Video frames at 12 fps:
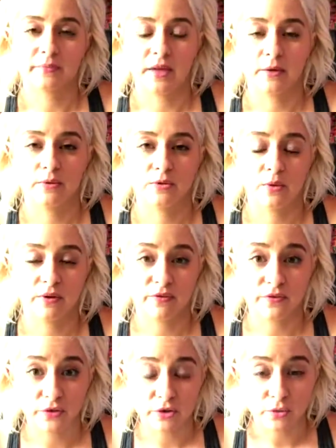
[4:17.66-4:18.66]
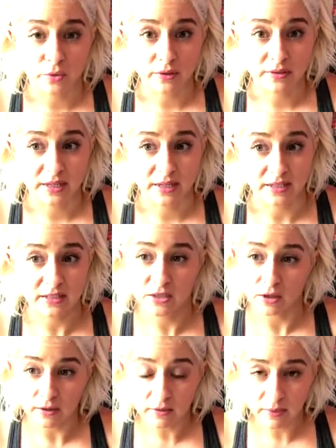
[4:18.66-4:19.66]
It was one of the first oils I got
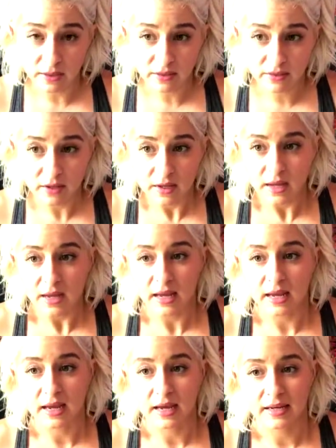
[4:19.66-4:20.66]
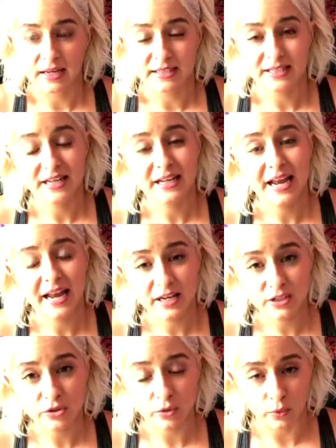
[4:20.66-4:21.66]
started with, and it's an
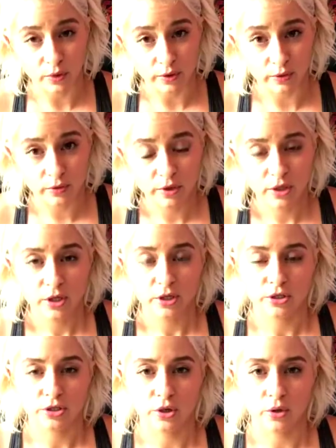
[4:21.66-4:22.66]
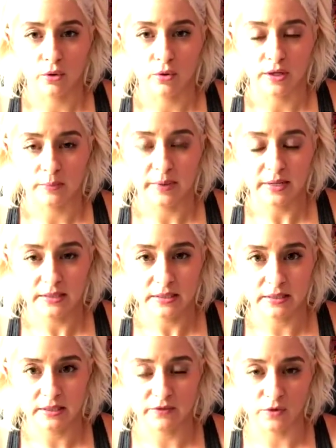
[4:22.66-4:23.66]
enhancer oil. So it
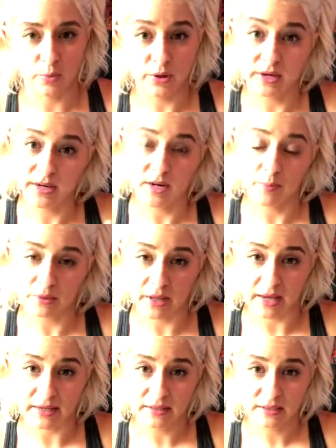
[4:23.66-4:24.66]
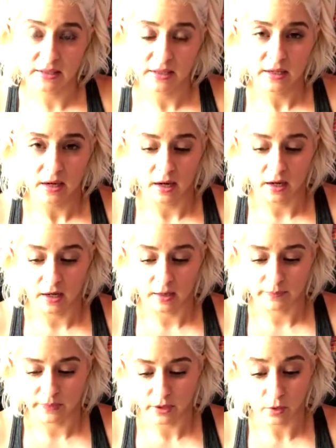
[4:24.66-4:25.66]
basically, if you put it in a blend,
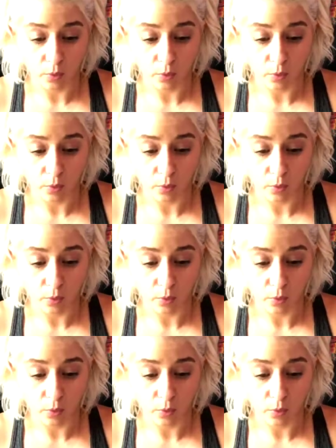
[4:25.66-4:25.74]
in a